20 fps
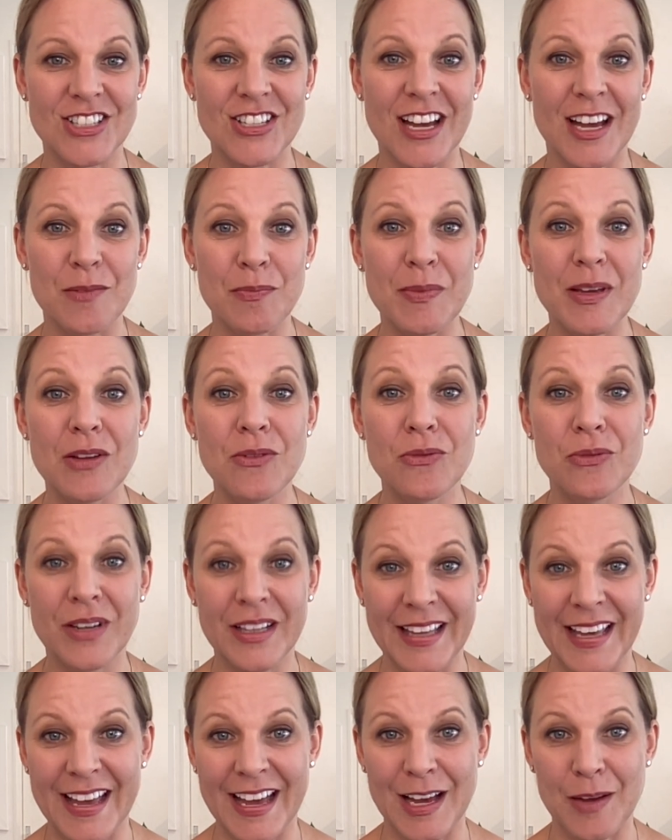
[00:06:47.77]
I'd be really
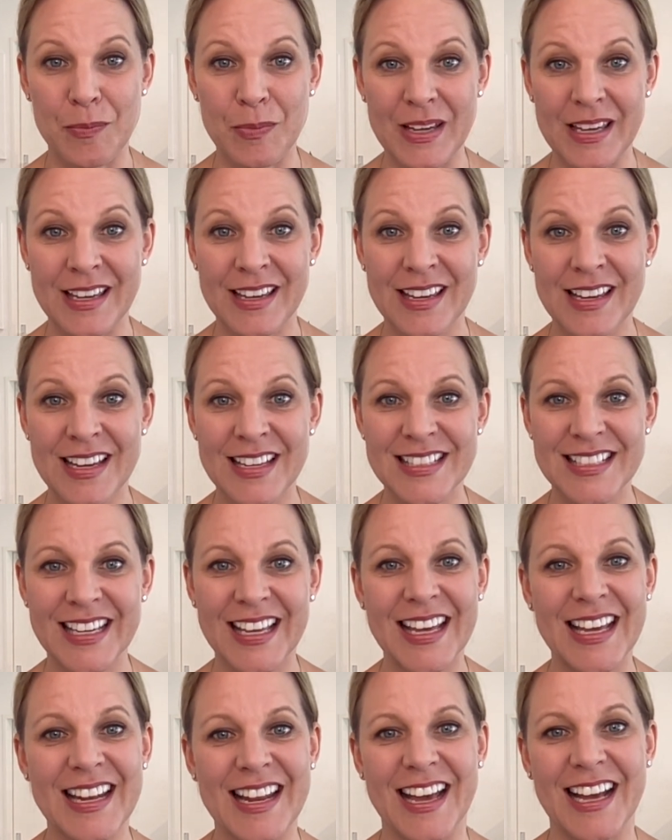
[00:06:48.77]
happy to
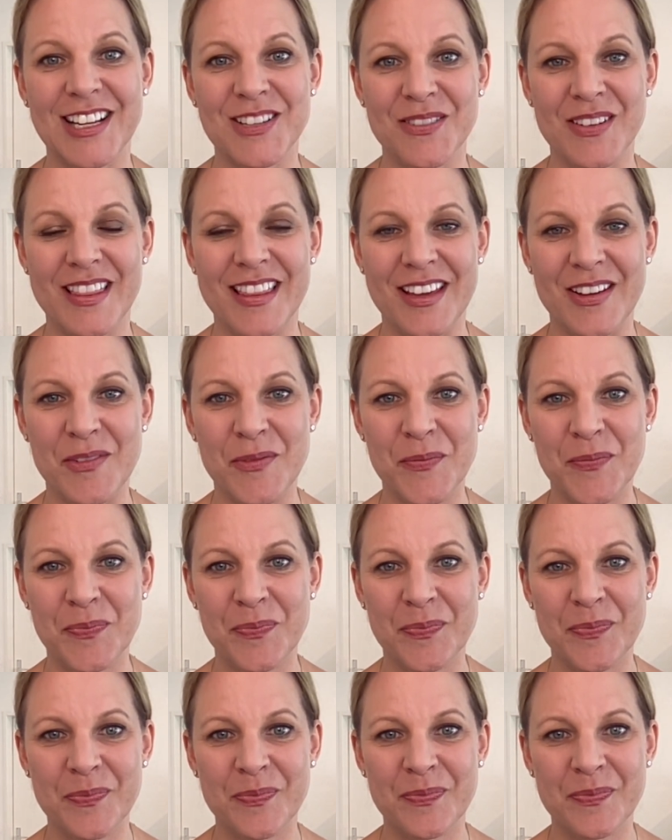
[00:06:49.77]
connect with you.
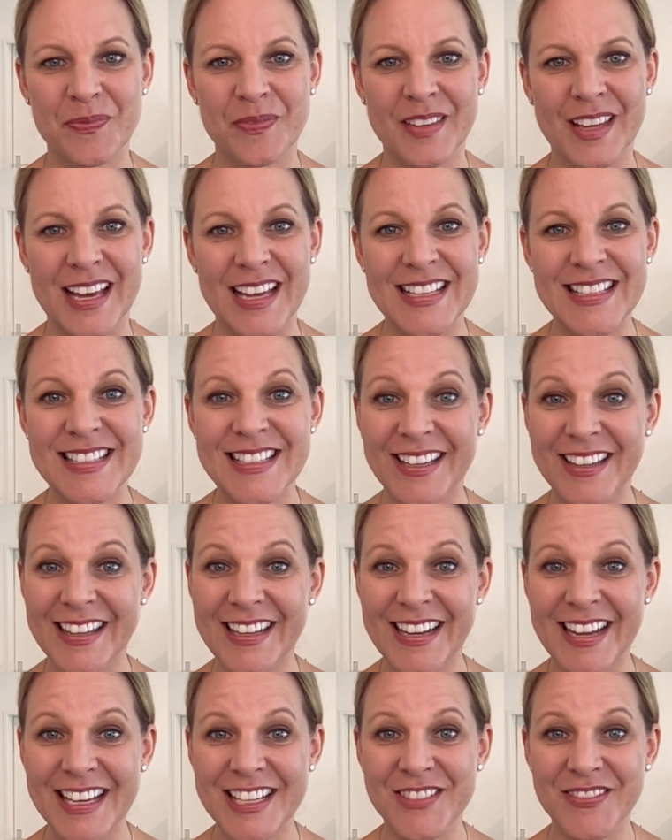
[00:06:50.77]
Until the
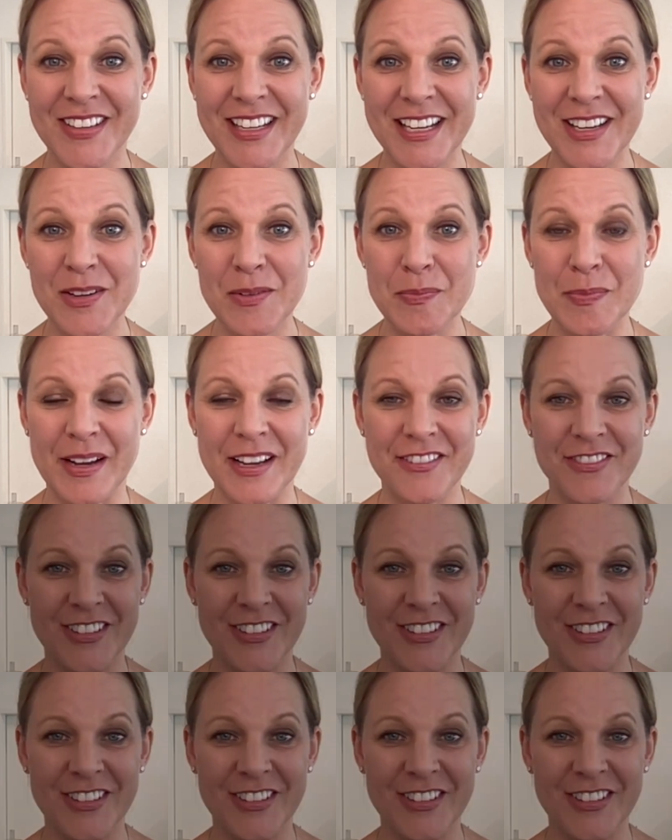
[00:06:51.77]
next video, bye for